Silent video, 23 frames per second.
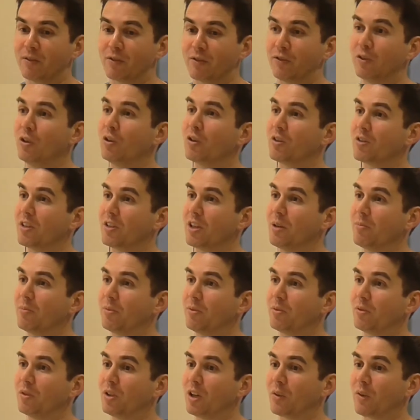For
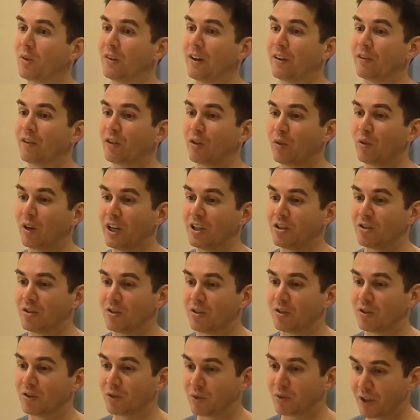example, like we have
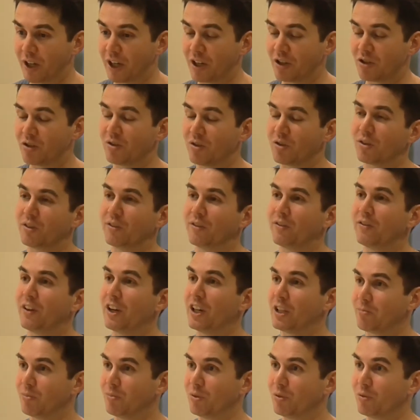creations of
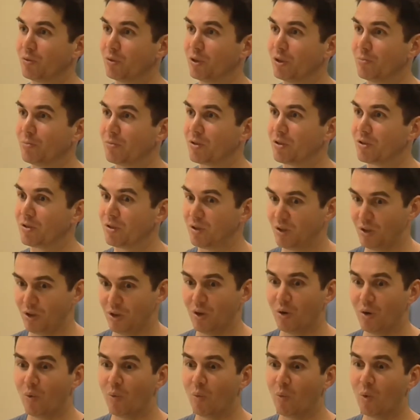Facebook groups,
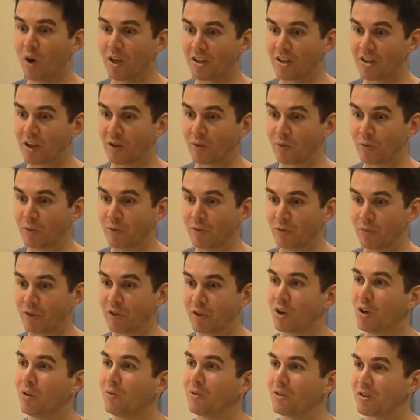WhatsApp groups with
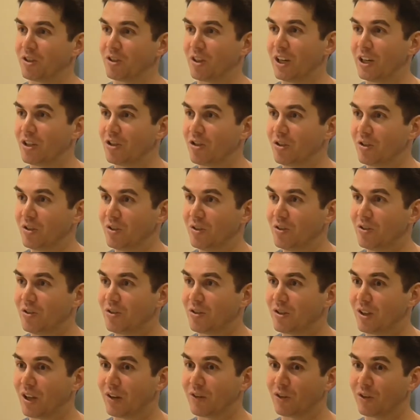
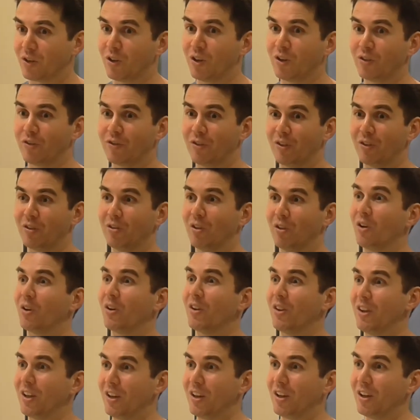conversations that have gone for longer
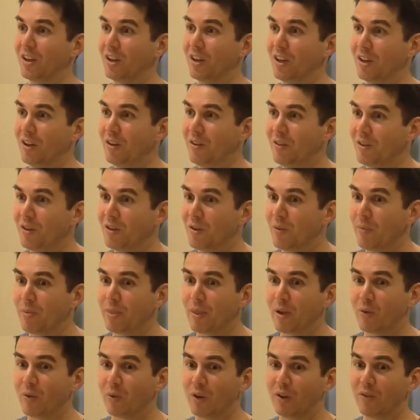than a year.
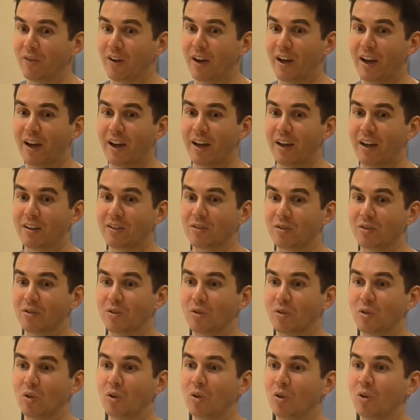We've had
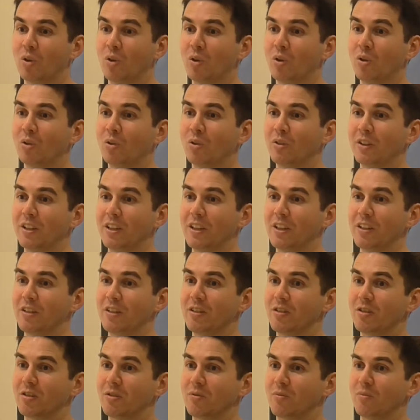all
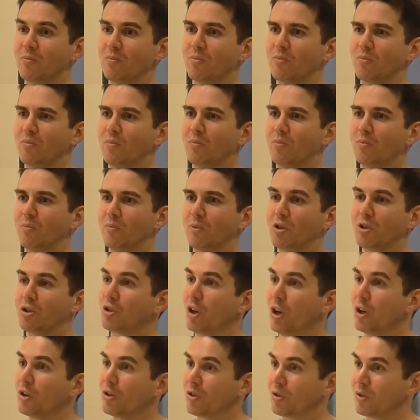these
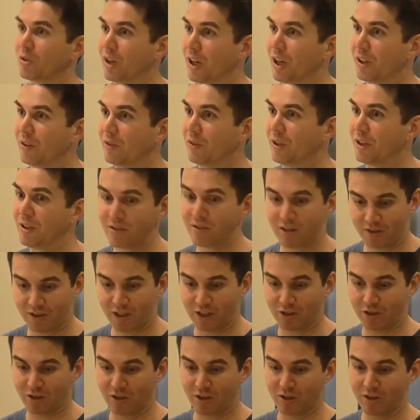social gatherings
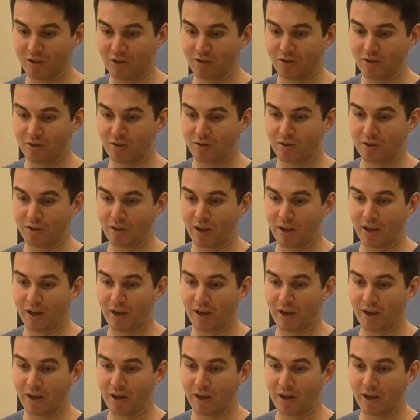such as